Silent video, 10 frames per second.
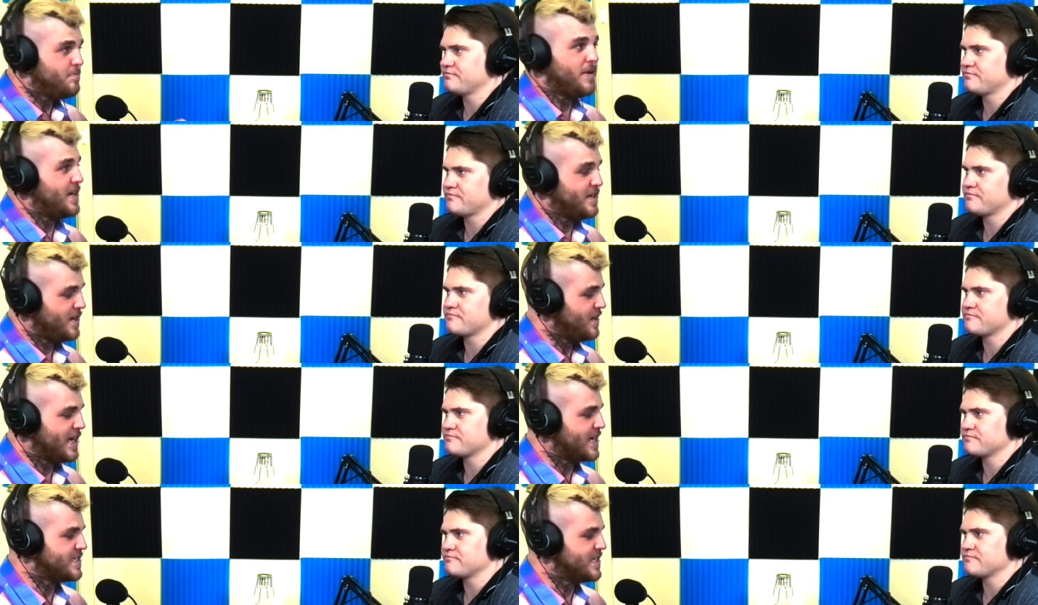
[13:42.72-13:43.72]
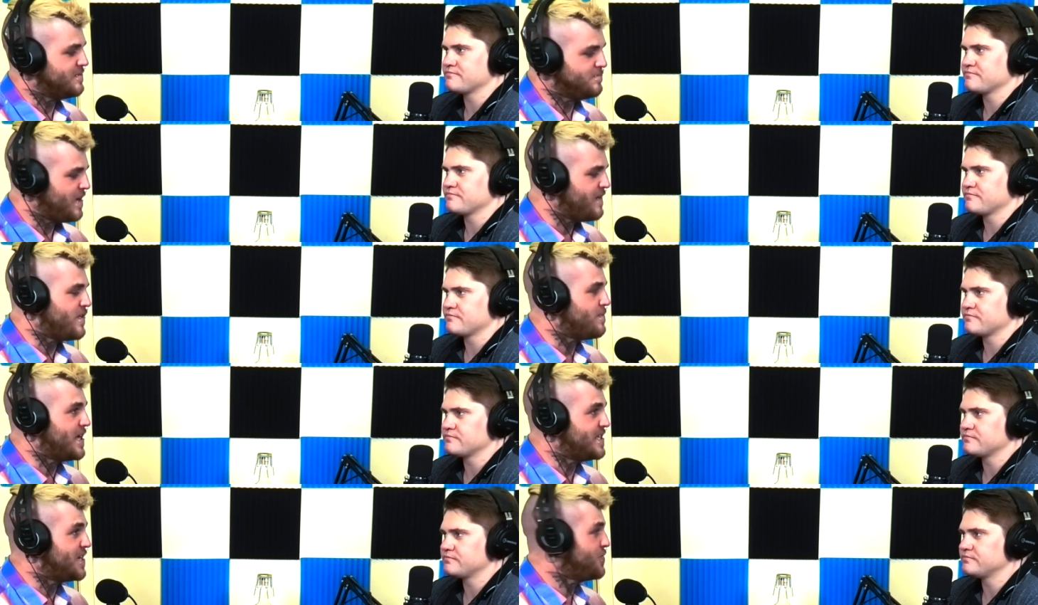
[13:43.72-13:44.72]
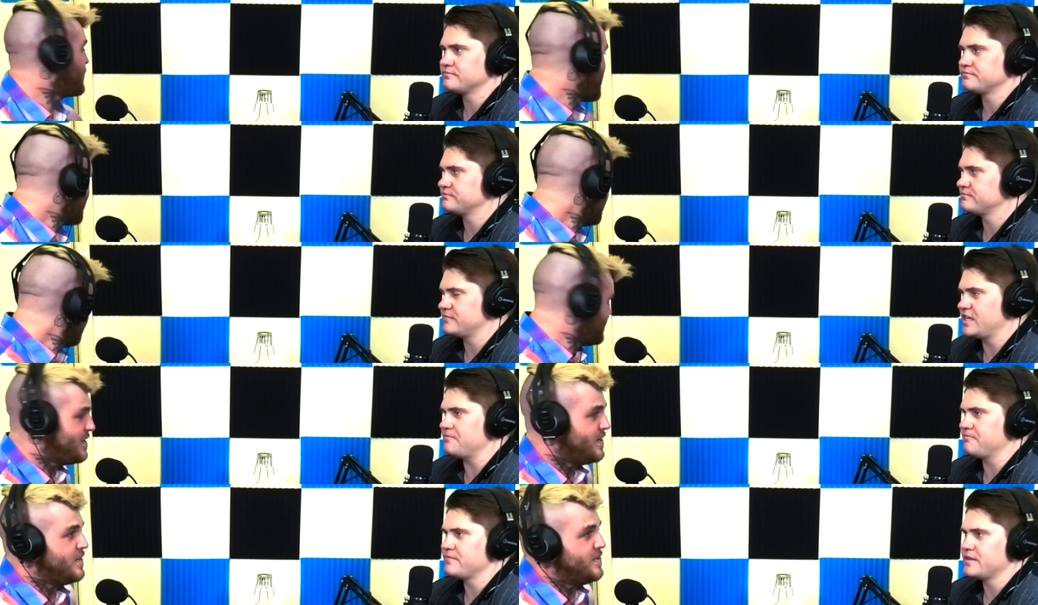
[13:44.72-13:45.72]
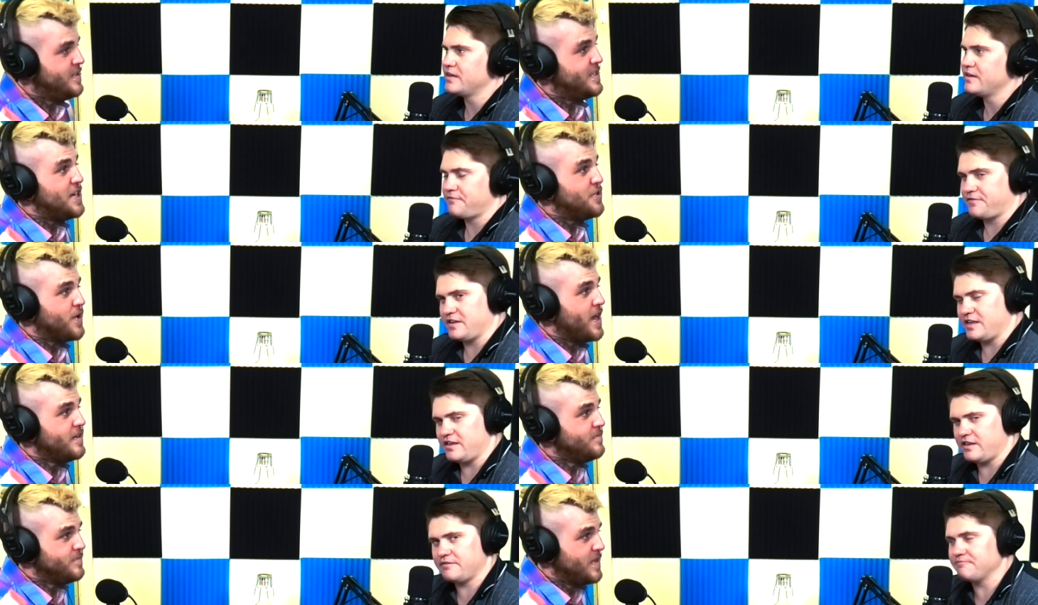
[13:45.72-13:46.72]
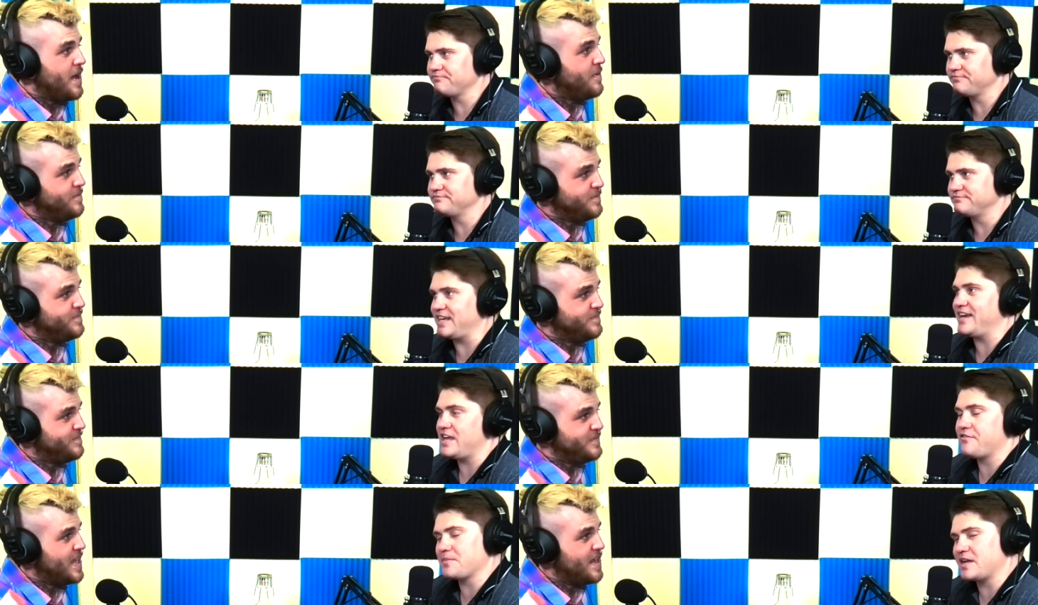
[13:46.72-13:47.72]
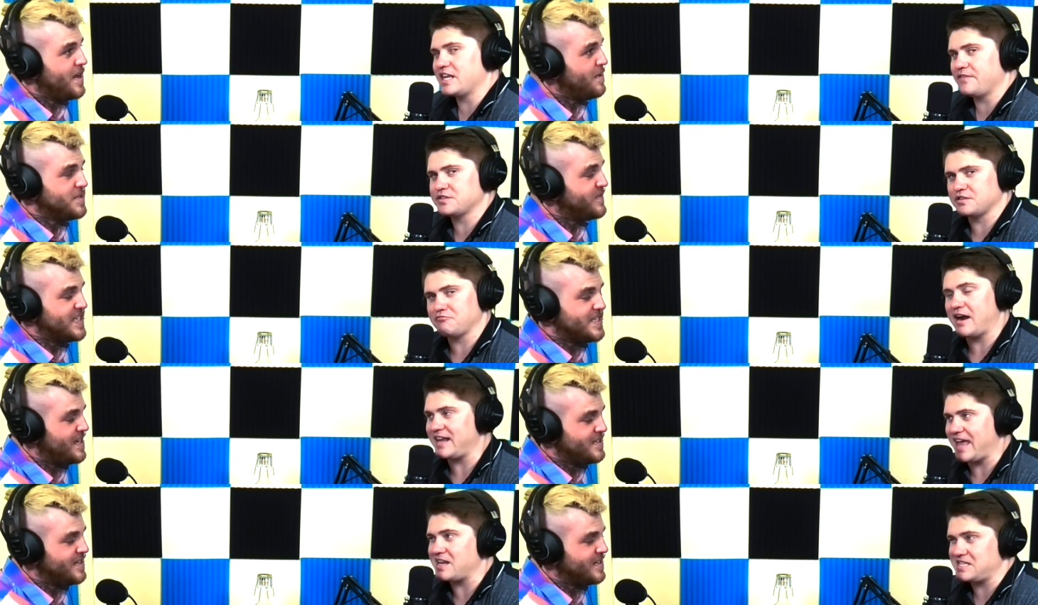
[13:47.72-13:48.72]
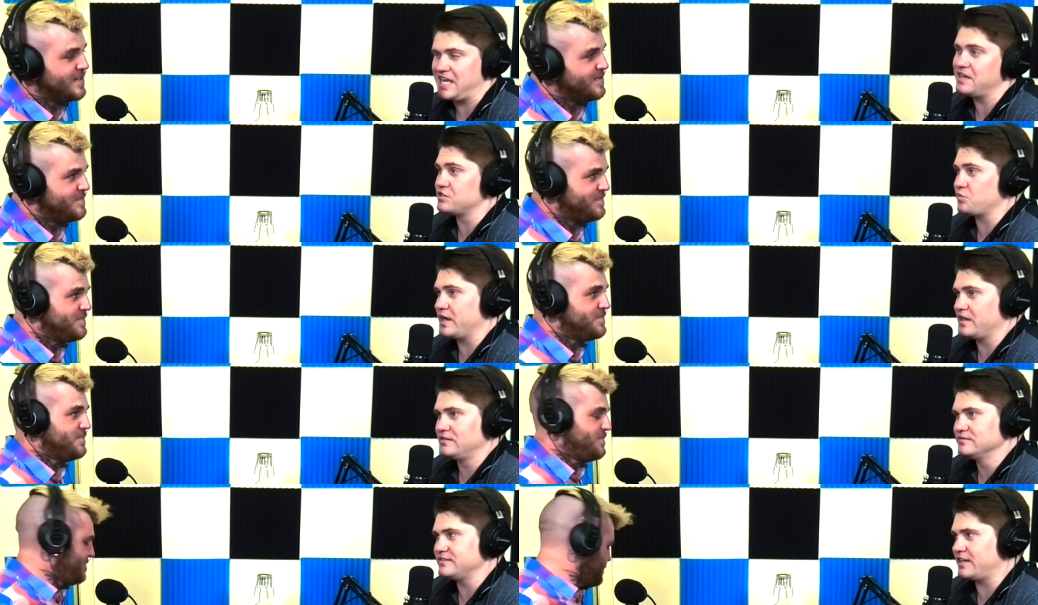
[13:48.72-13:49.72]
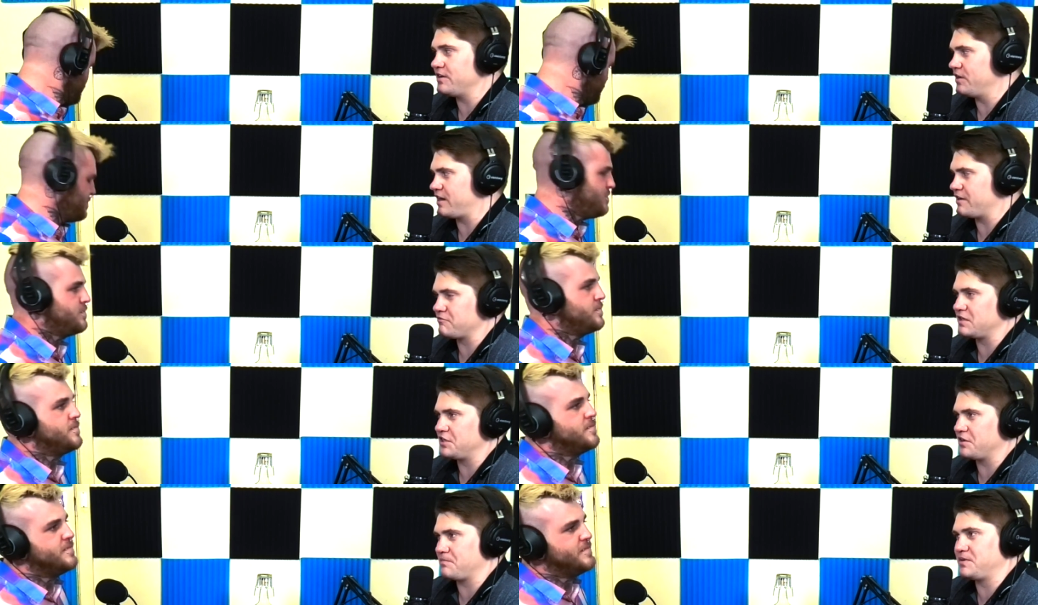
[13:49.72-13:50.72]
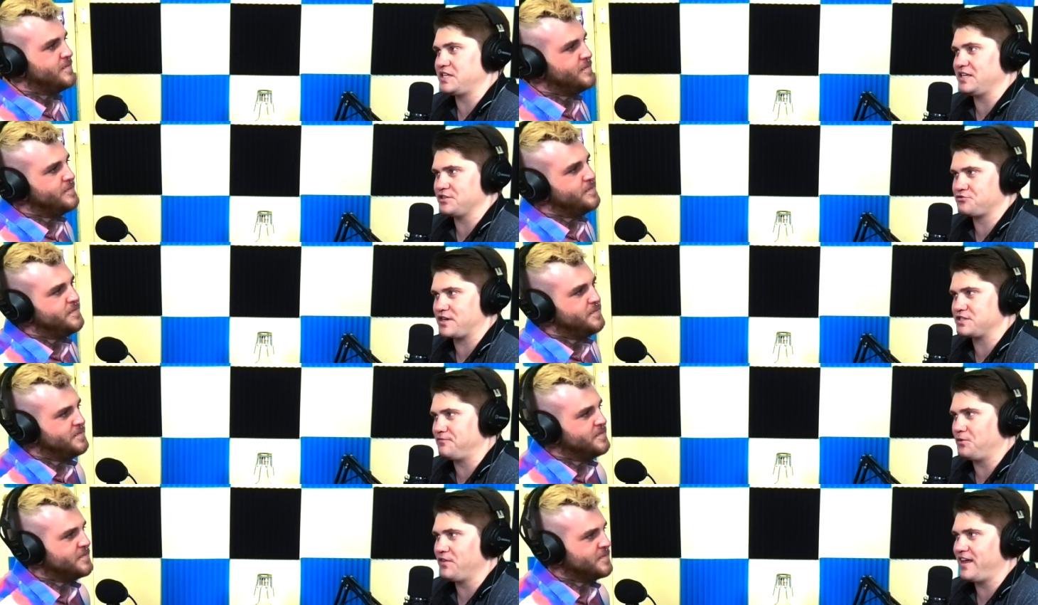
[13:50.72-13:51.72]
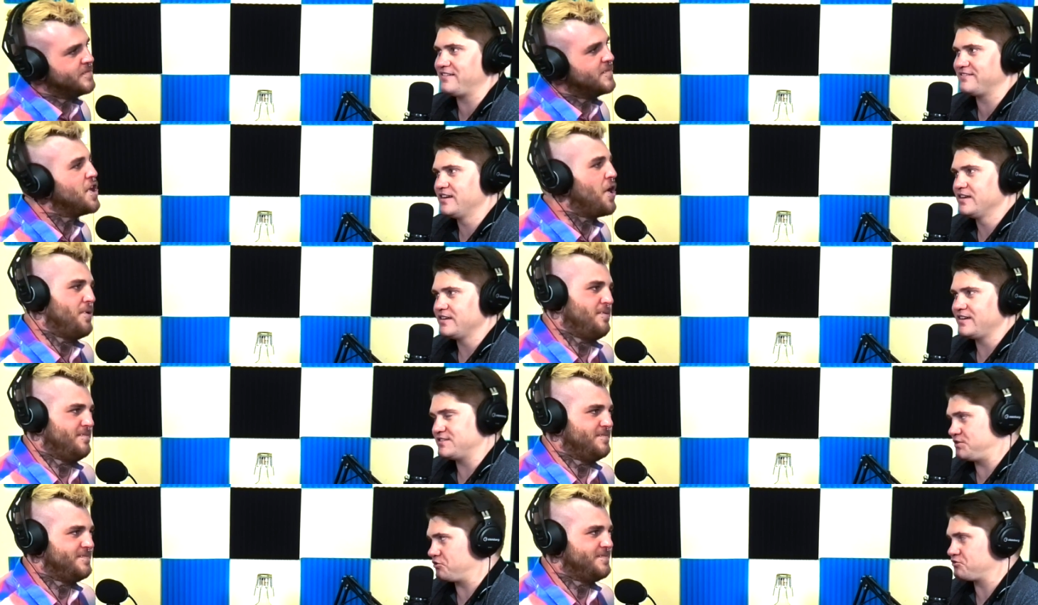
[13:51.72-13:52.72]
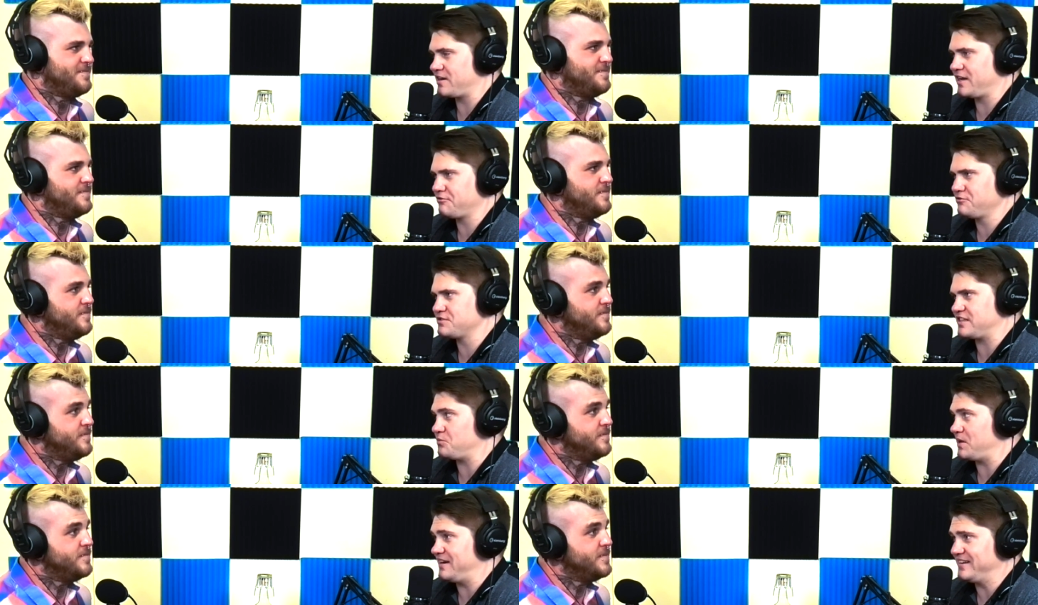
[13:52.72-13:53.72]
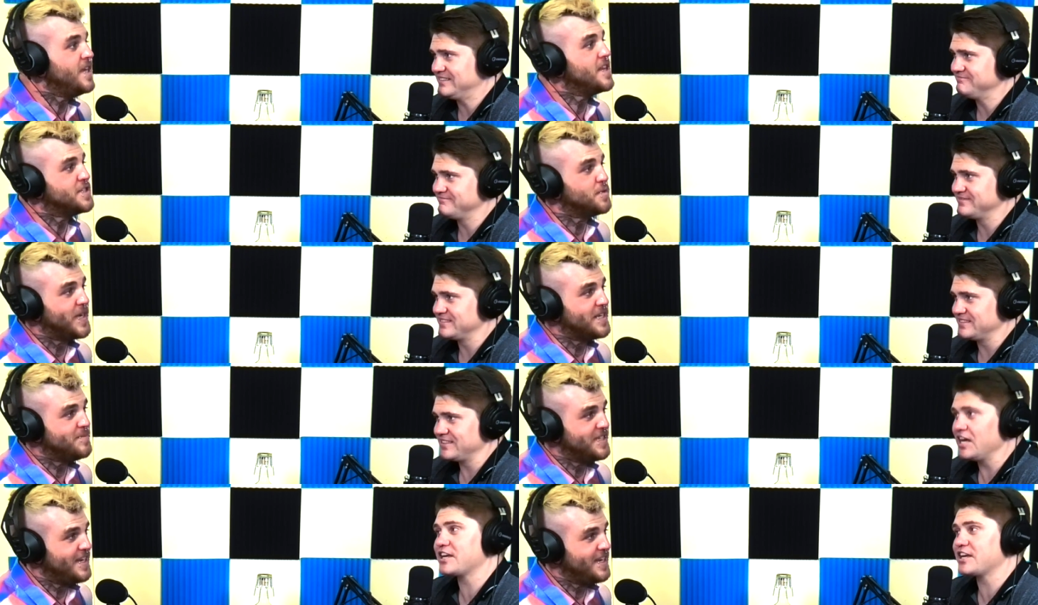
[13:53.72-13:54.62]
Speaker 1: but like I said, MVP Daniel Craig. Yep. Daniel Craig. Yeah. Yeah, if I'm going to give this a fantastic. rating out of
Speaker 2: 10 as well, you know, not that I've really got a particular structure for that. No. Is the dog trying to get through or is that the wind?
Speaker 1: No, that's the wind. But